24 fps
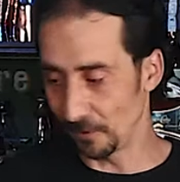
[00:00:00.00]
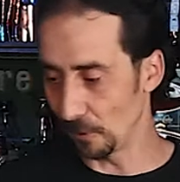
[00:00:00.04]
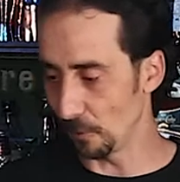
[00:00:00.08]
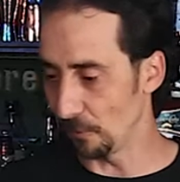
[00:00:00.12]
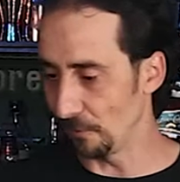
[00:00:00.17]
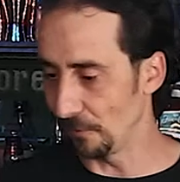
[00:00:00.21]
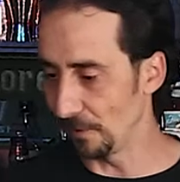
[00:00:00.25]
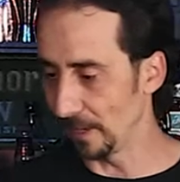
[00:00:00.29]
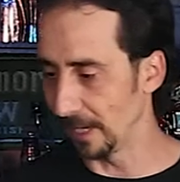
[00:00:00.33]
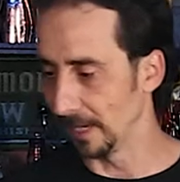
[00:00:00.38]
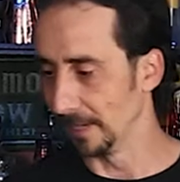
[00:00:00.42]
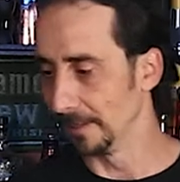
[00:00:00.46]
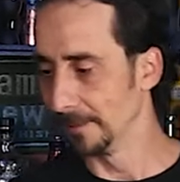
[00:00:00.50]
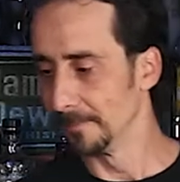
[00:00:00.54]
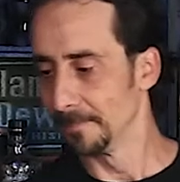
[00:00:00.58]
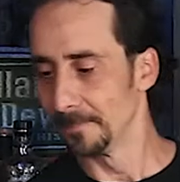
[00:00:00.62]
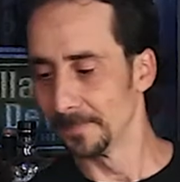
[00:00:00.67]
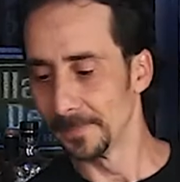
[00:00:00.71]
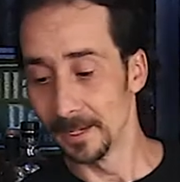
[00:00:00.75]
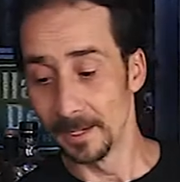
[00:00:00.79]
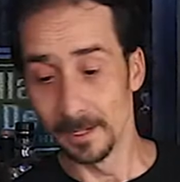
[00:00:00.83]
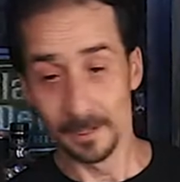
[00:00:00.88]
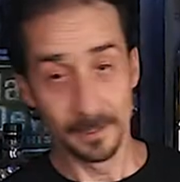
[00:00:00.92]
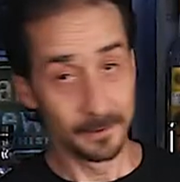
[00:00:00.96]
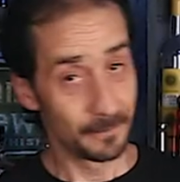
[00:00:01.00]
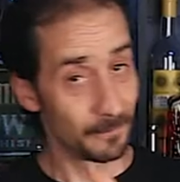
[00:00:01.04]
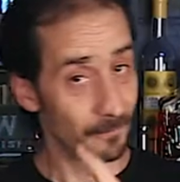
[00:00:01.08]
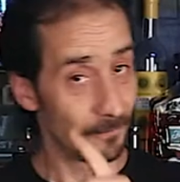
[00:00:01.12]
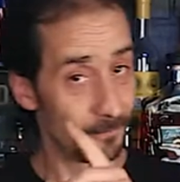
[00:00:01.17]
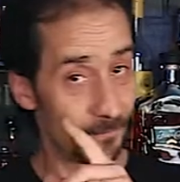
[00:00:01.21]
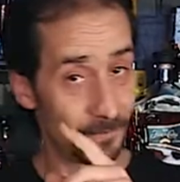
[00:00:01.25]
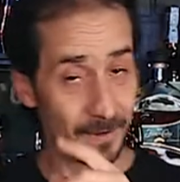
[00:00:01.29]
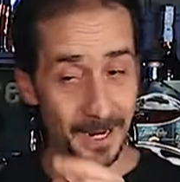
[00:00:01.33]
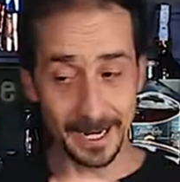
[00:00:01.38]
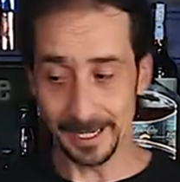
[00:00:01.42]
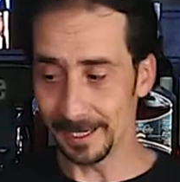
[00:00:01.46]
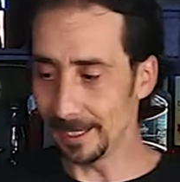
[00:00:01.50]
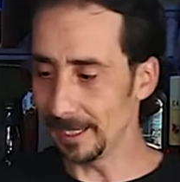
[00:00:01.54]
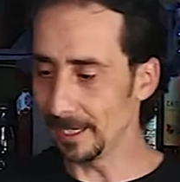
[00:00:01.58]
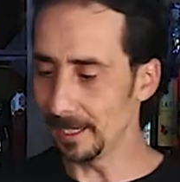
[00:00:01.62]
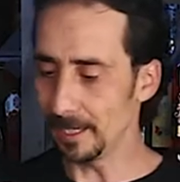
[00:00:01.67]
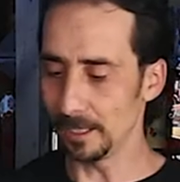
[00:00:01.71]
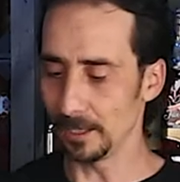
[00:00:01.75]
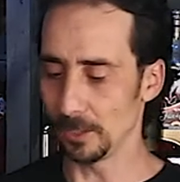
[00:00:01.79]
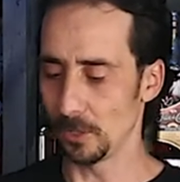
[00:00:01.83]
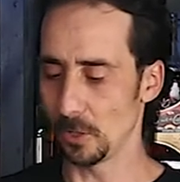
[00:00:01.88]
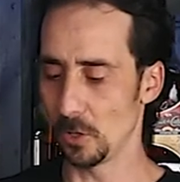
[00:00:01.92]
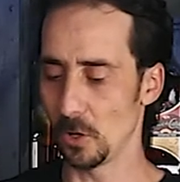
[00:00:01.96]
feel free.
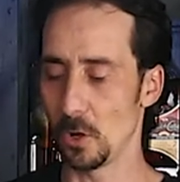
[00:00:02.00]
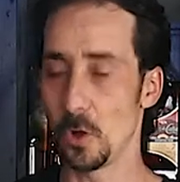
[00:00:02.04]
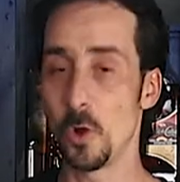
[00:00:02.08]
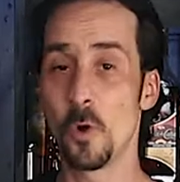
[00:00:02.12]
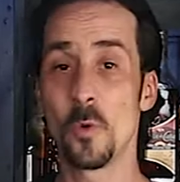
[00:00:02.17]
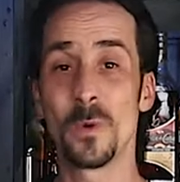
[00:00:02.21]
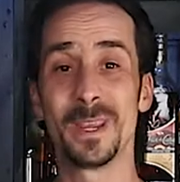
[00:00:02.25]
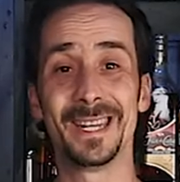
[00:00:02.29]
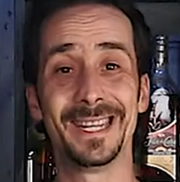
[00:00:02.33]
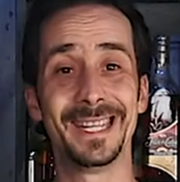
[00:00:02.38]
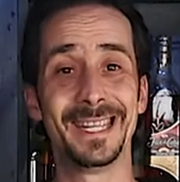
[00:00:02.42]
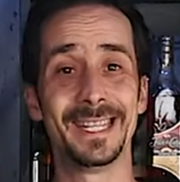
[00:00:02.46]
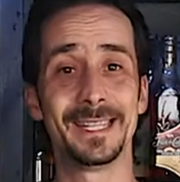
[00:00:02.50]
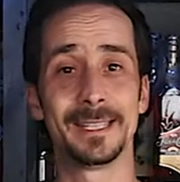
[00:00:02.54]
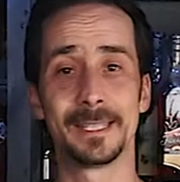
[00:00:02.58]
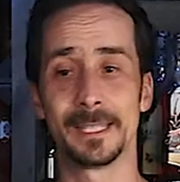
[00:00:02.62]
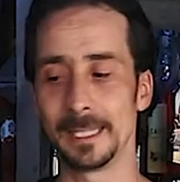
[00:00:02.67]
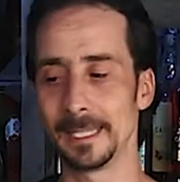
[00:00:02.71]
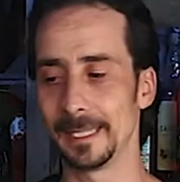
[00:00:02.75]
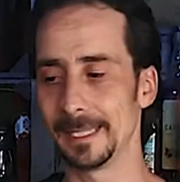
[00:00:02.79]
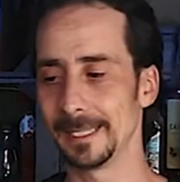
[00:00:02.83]
Finally, all we need